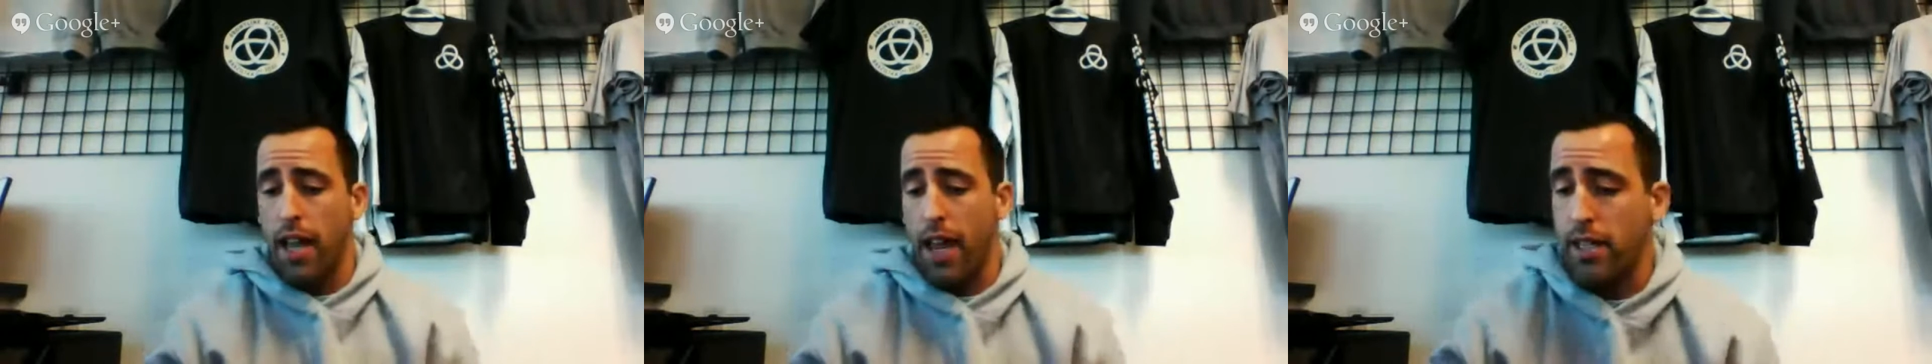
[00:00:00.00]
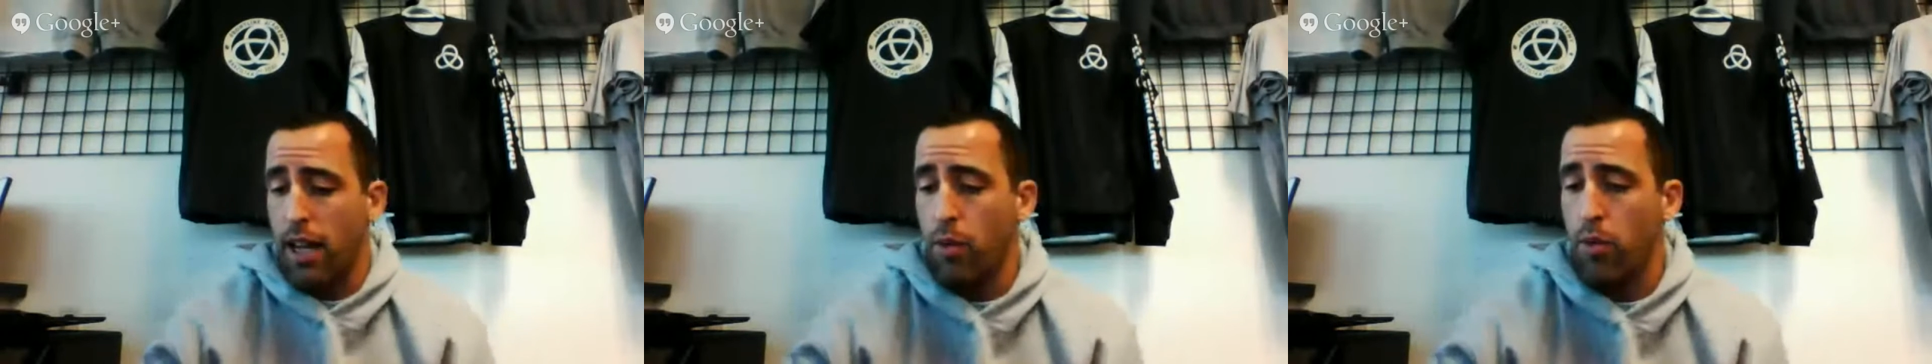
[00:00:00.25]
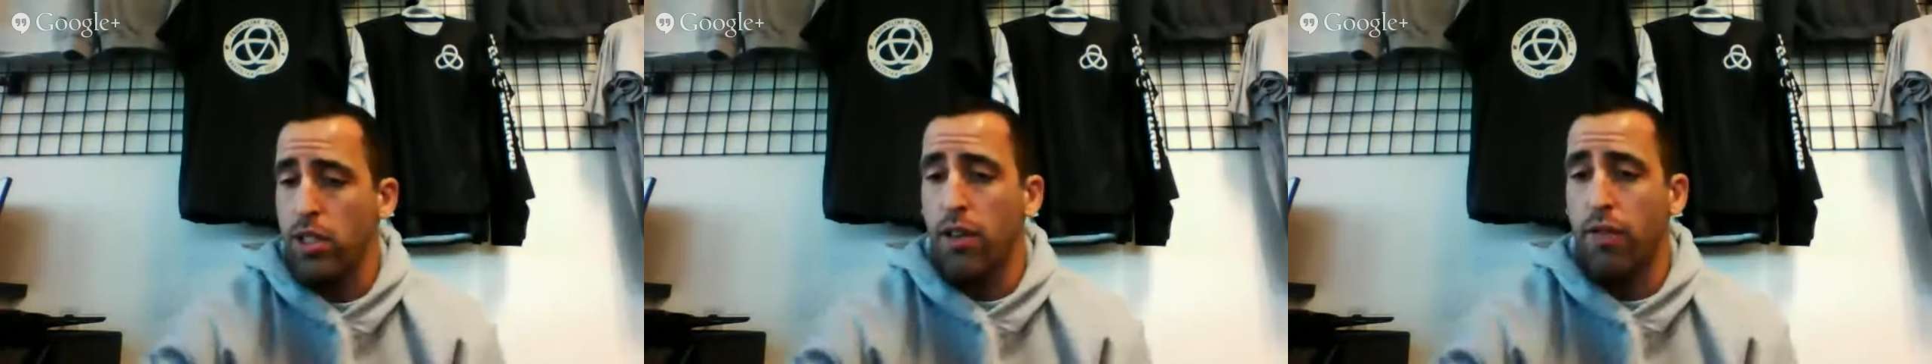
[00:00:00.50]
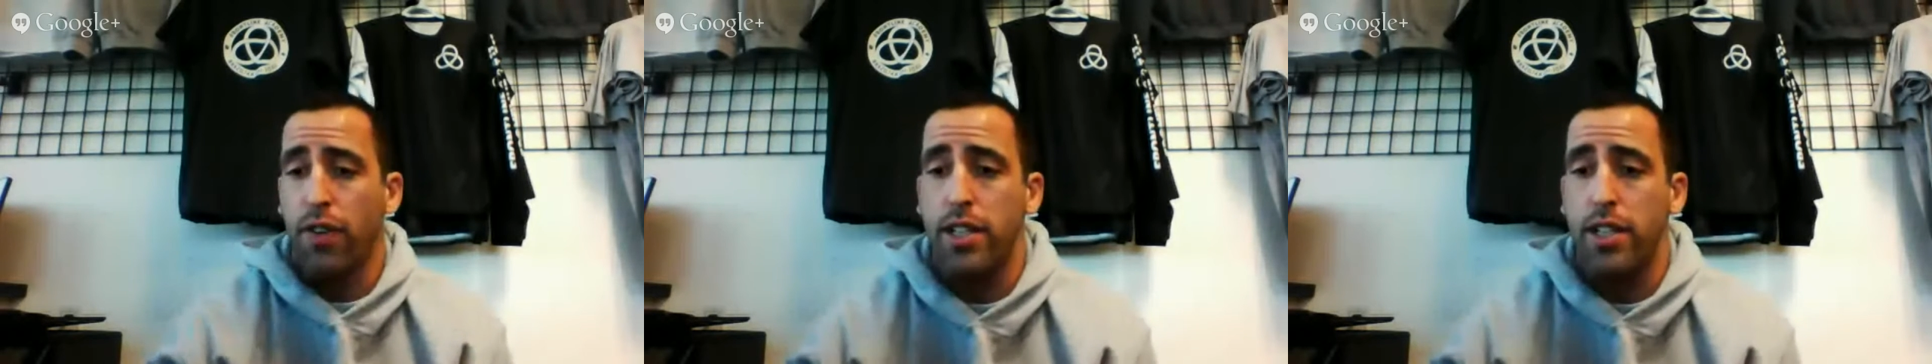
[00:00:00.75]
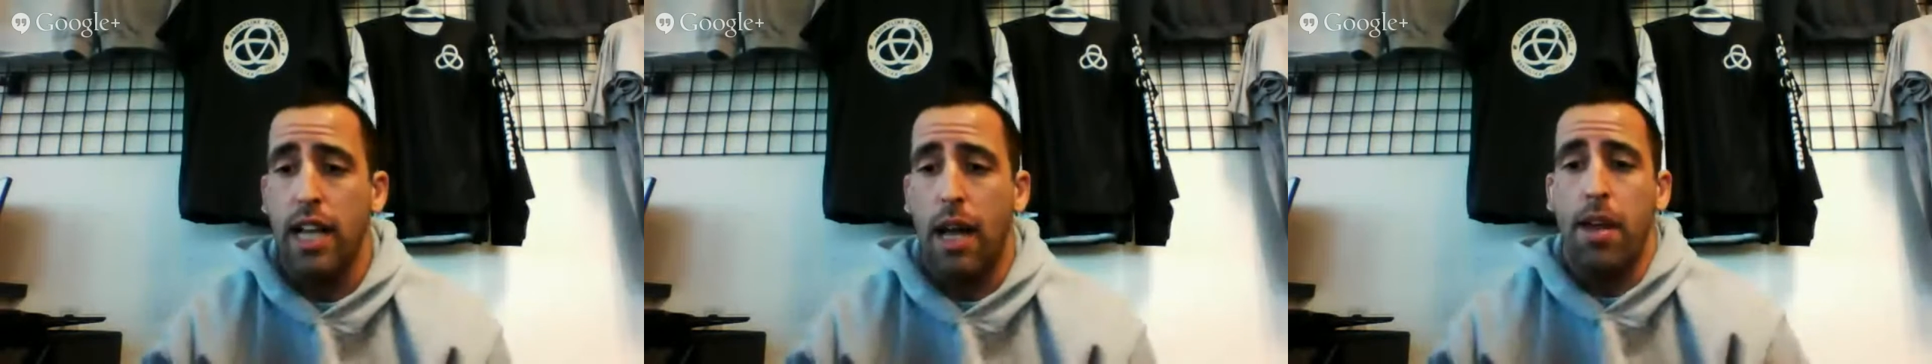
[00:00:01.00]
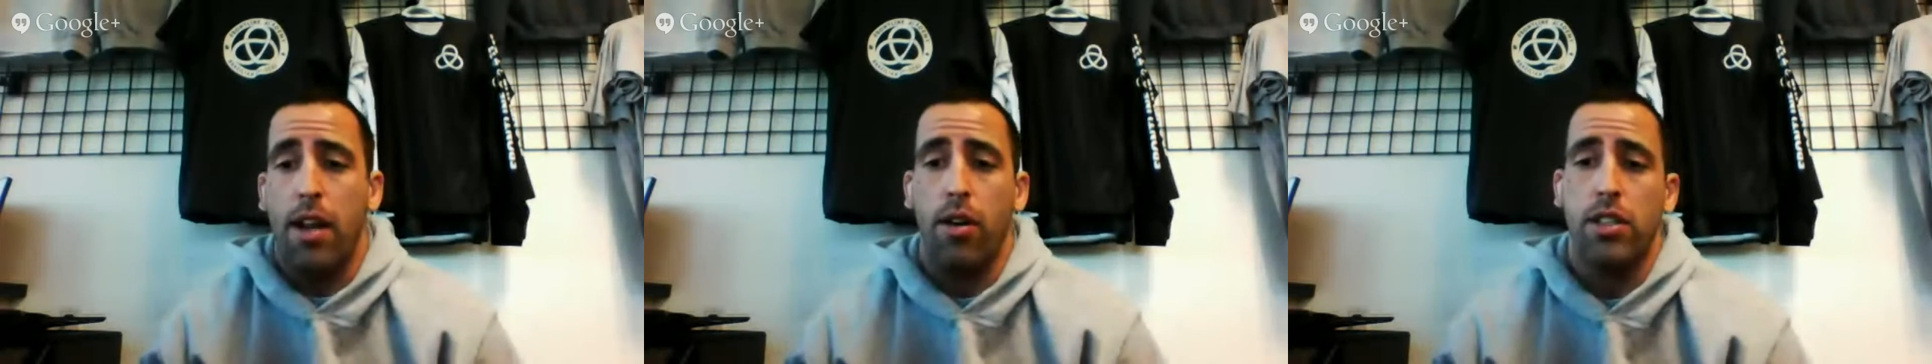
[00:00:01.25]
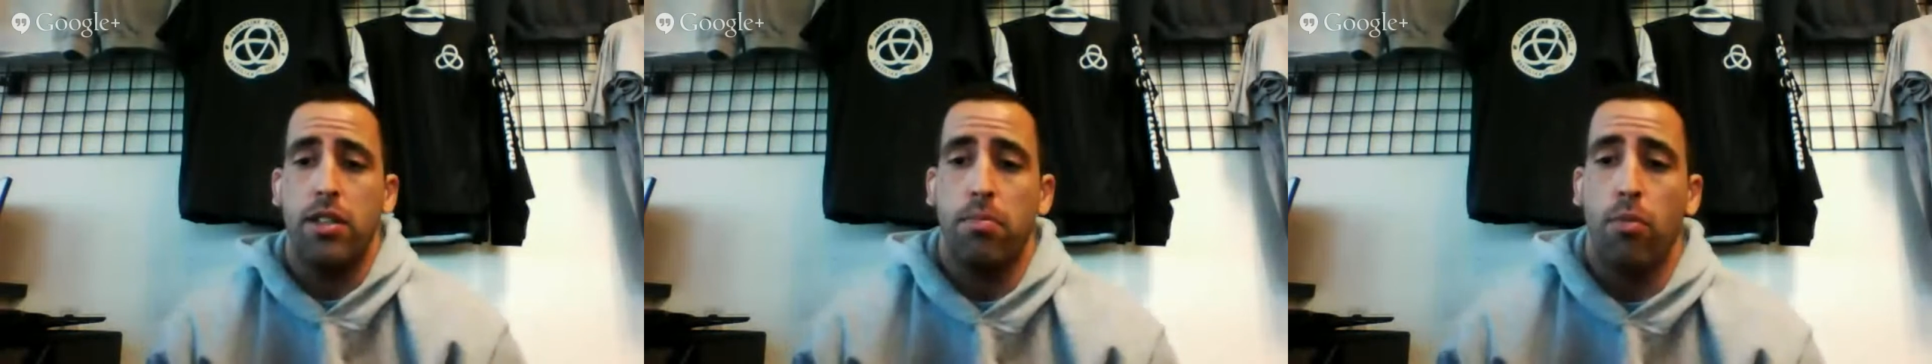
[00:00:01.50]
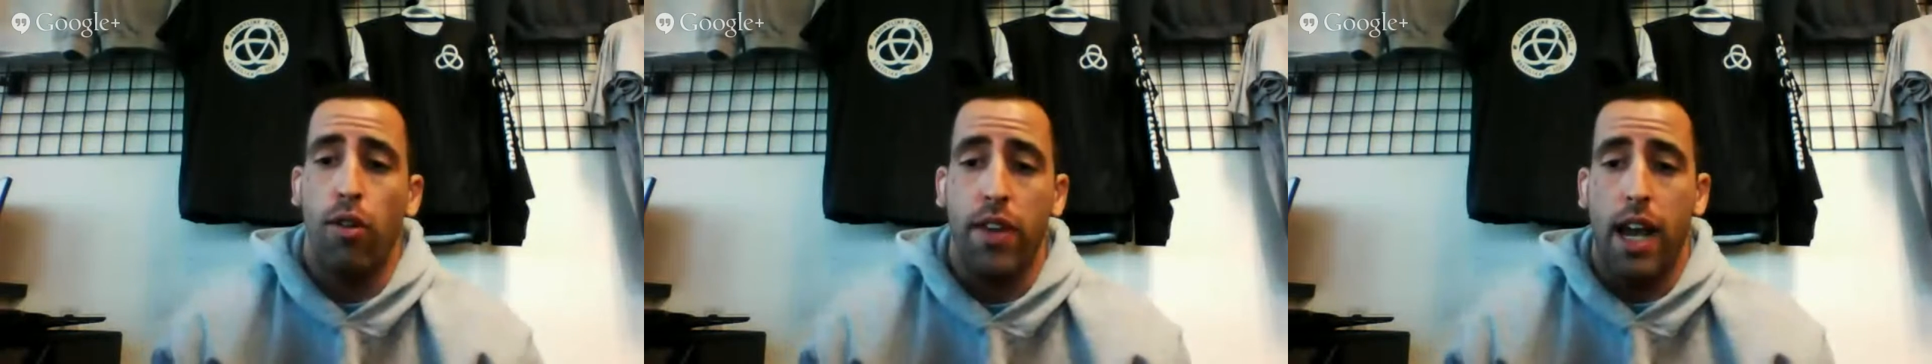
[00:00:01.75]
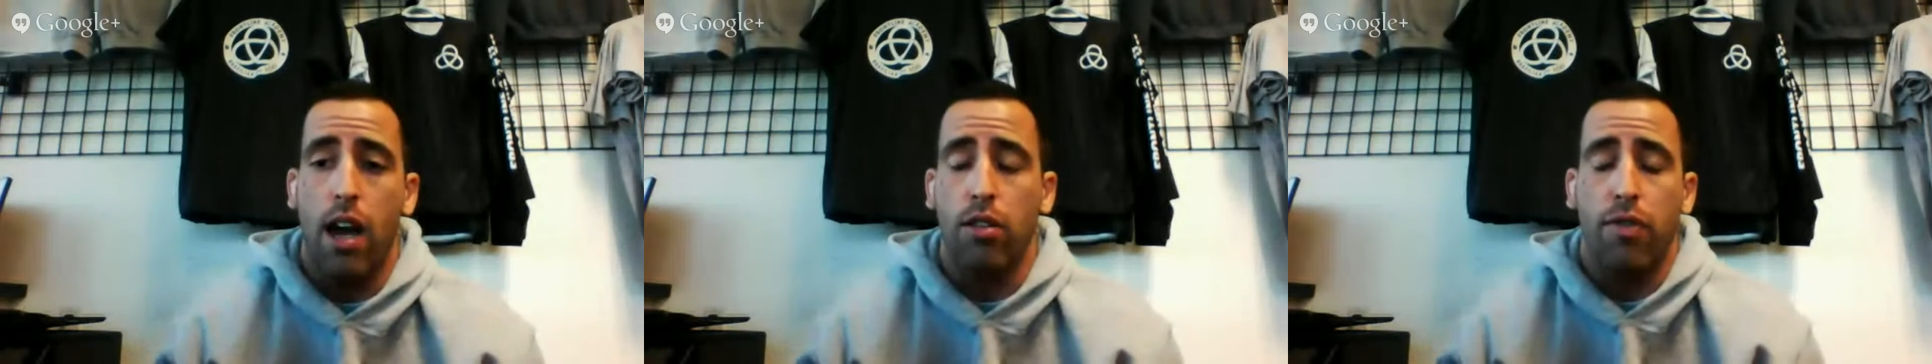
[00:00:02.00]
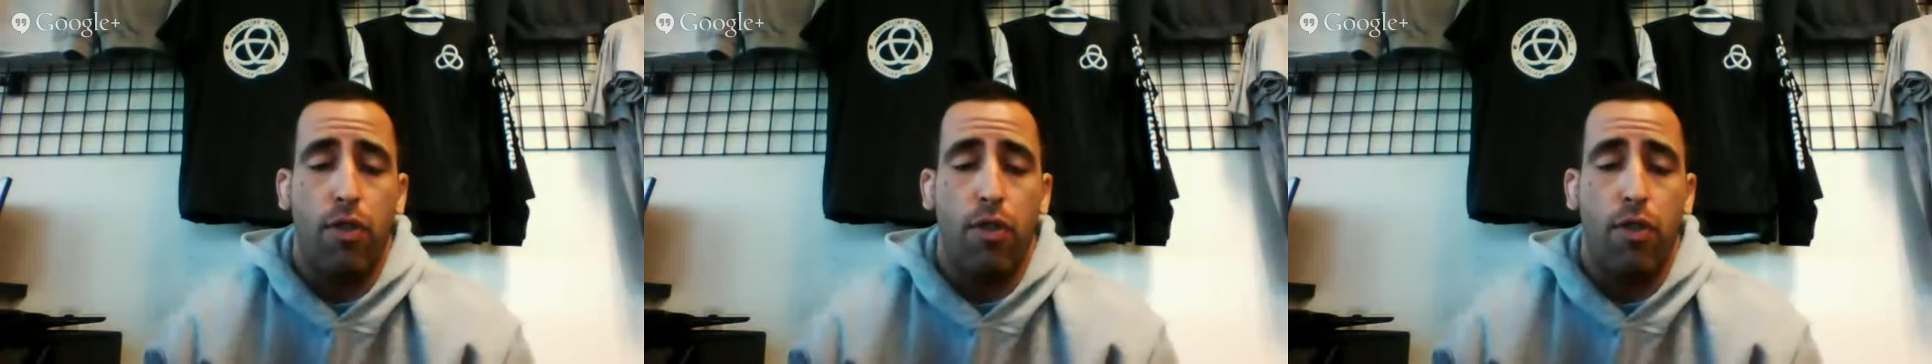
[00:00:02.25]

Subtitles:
as like was the first time that I was moving out